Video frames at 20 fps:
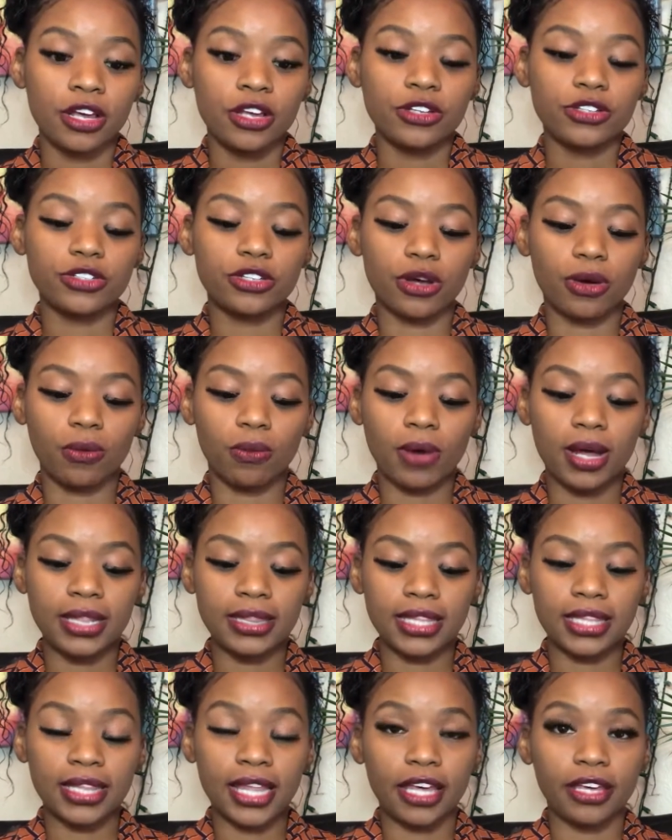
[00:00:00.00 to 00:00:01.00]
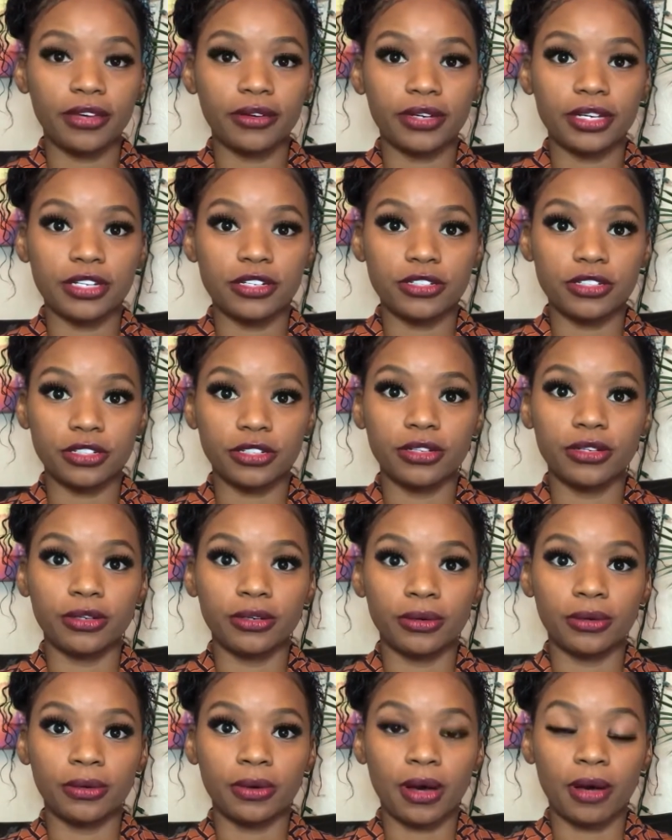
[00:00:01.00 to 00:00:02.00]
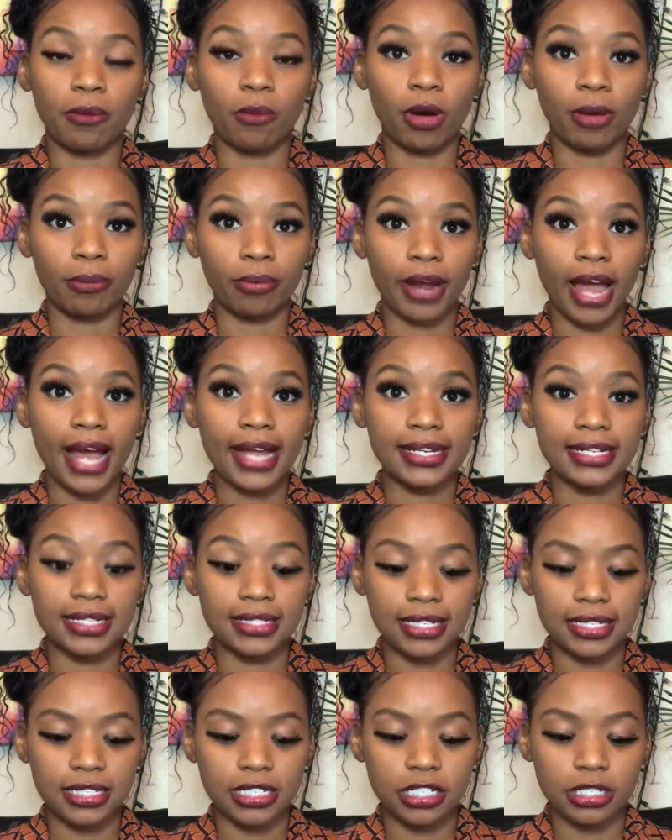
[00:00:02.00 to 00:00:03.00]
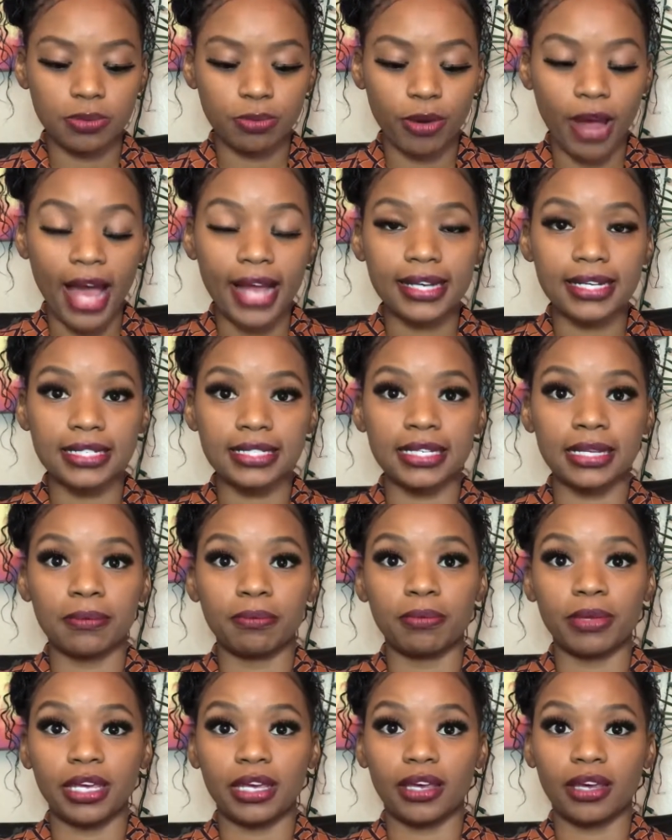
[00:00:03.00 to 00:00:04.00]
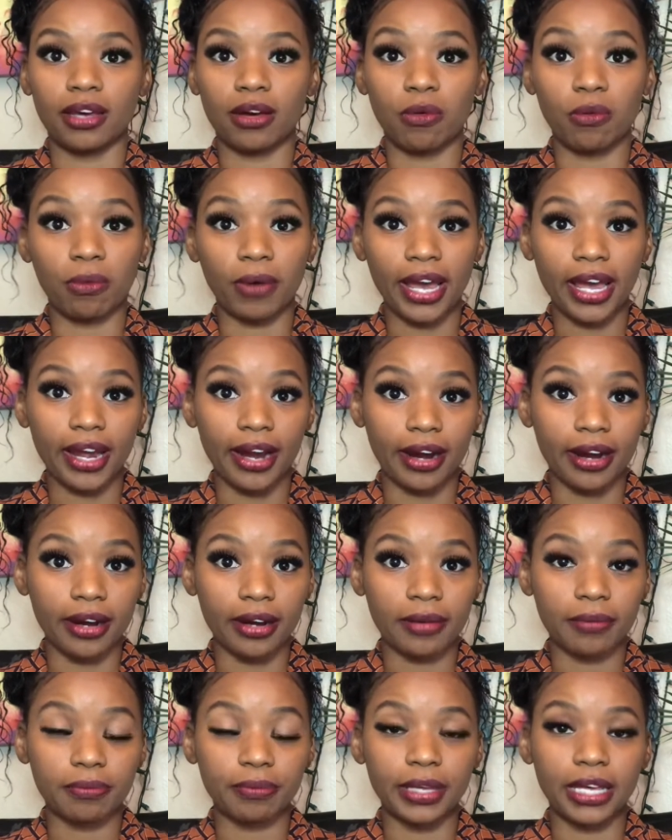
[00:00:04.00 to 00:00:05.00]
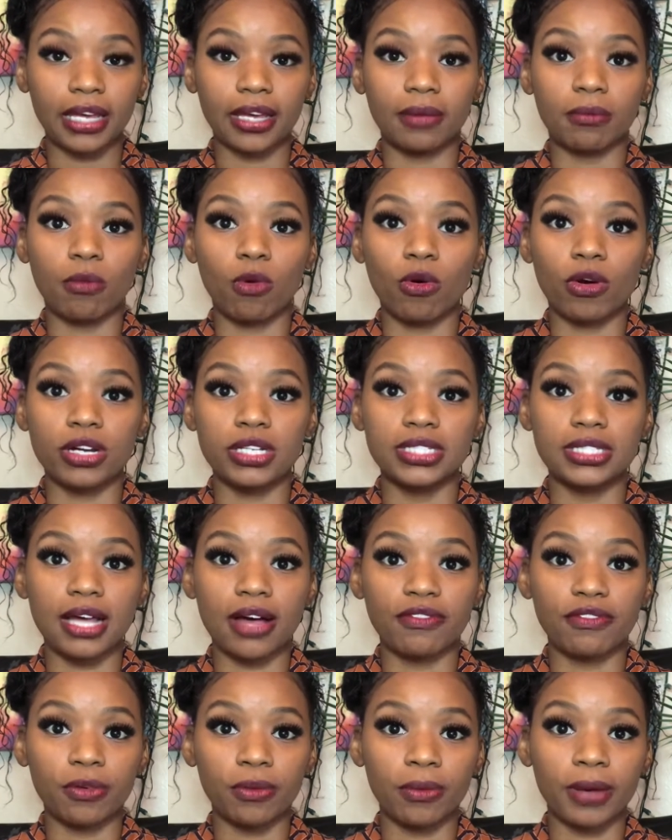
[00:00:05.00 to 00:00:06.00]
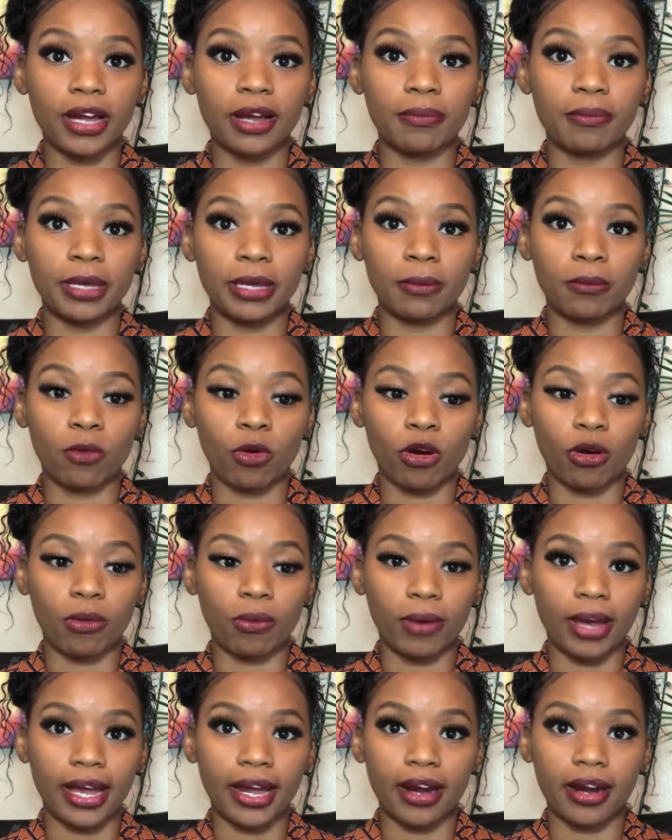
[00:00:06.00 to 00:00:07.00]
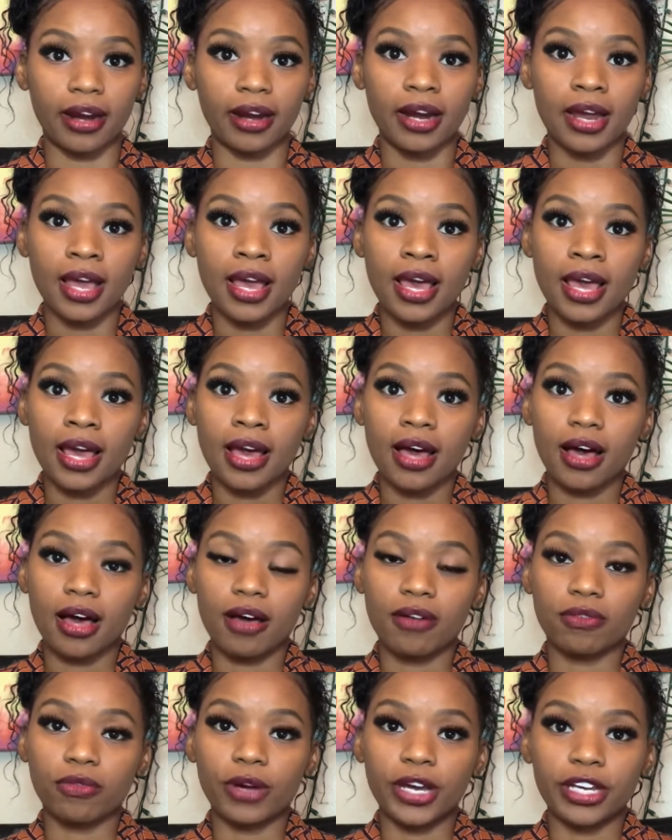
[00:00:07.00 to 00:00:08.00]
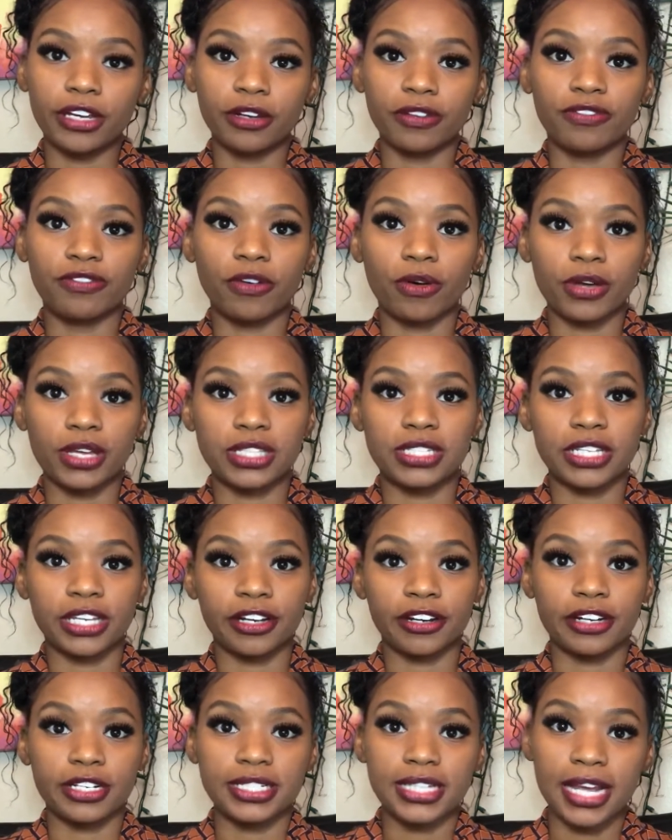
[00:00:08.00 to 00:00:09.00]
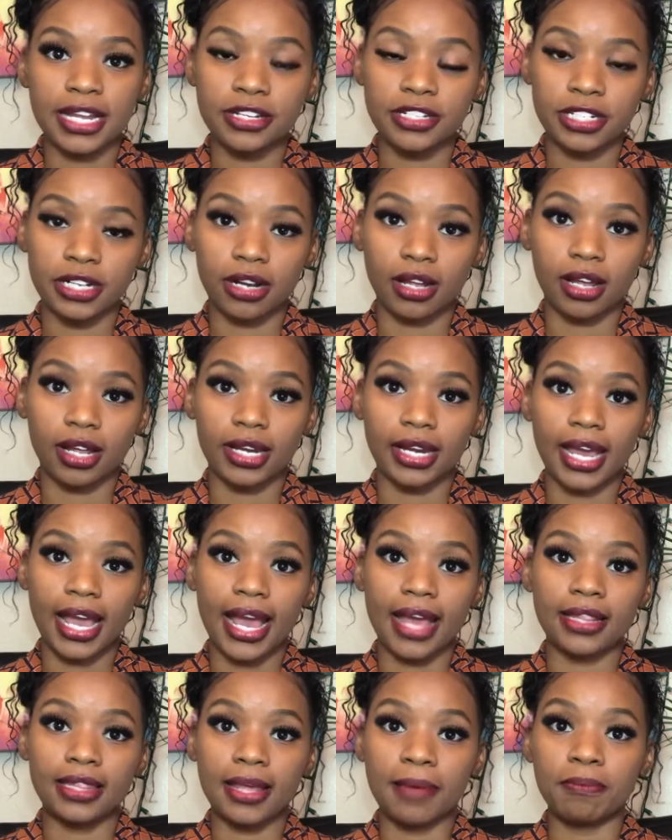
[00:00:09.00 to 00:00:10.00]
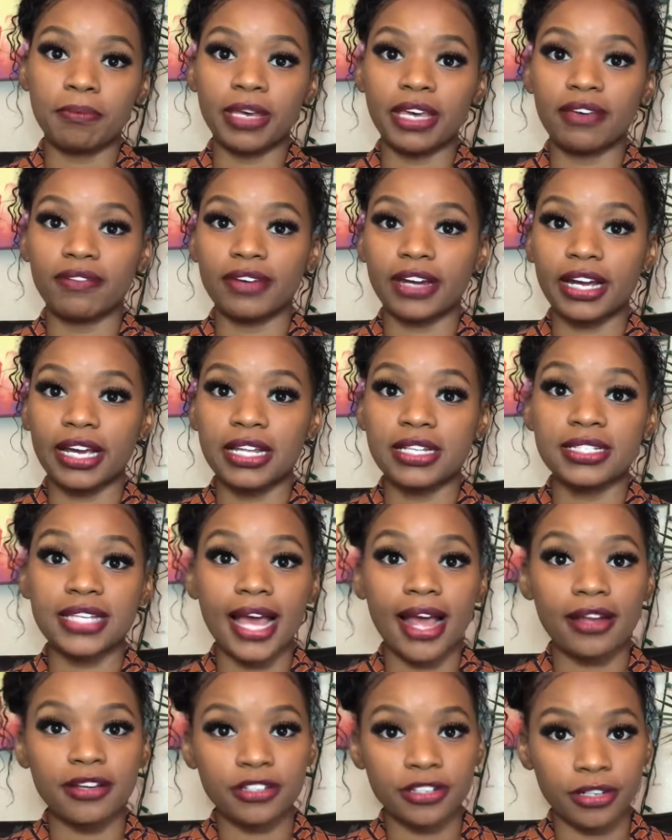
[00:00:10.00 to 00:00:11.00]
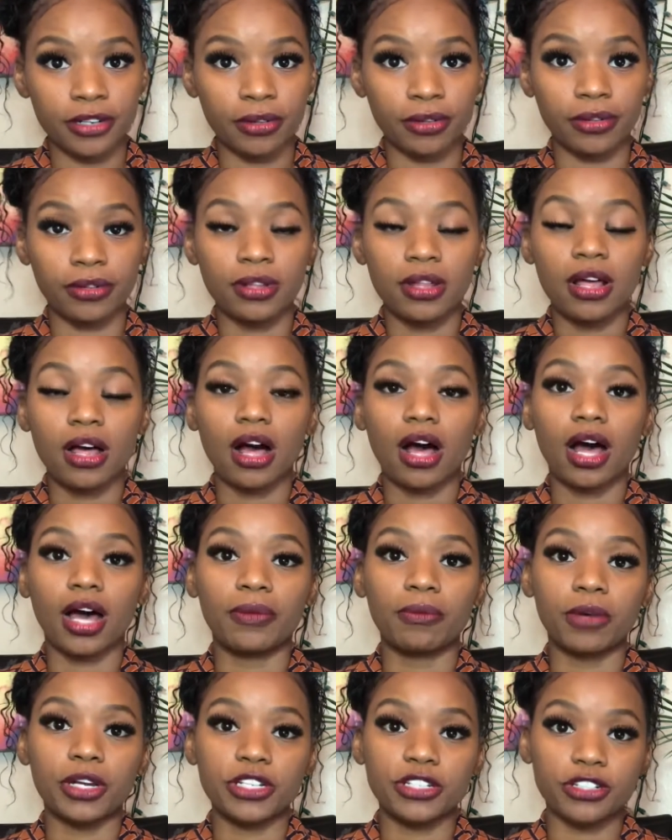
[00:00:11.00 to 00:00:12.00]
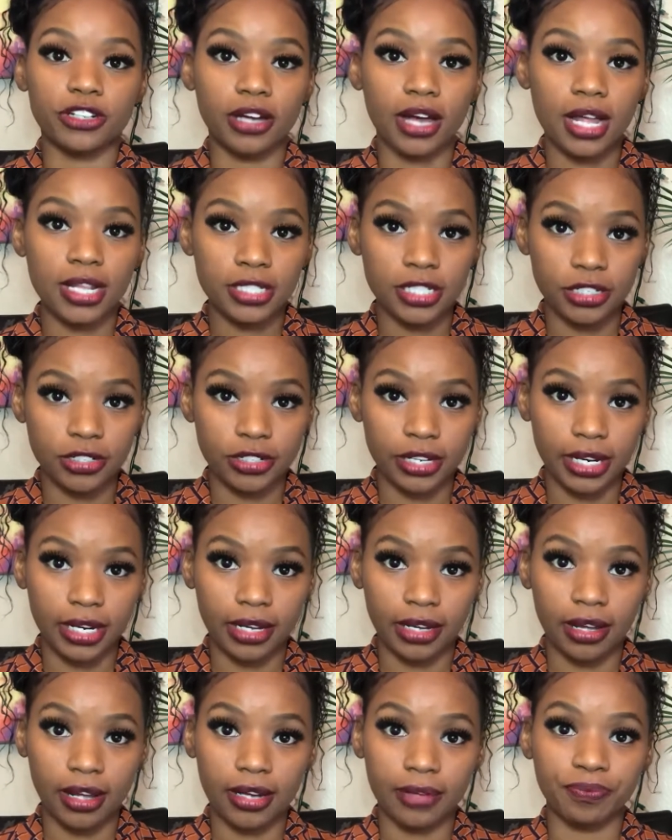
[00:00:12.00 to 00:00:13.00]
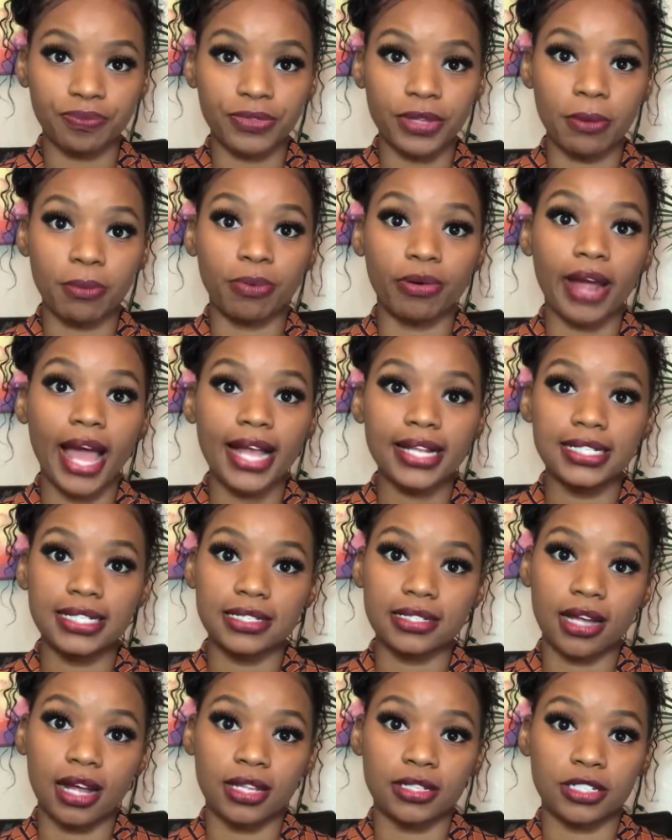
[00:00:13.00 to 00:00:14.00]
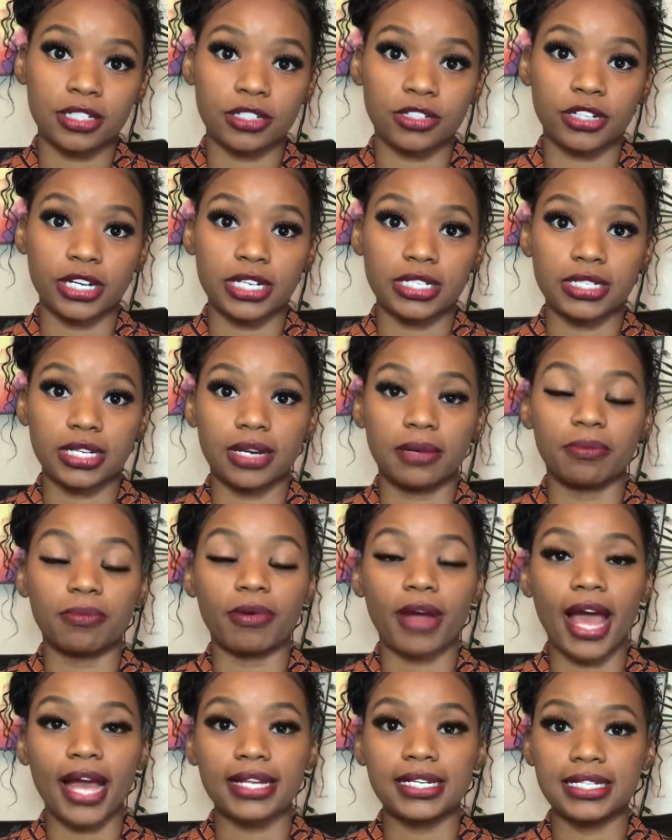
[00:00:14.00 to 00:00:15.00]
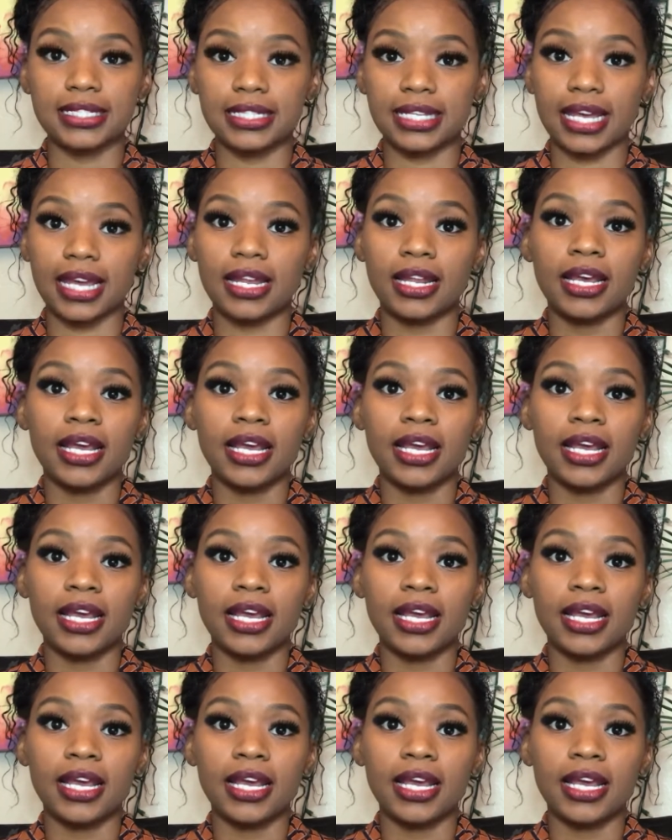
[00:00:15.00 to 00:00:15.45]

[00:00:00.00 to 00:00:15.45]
So one thing that you can do, one practice, is just practicing being aware, being more self-aware, being more aware of what you're focusing your attention on, and then being very intentional on what you're concentrating on. And practice concentration. Practice it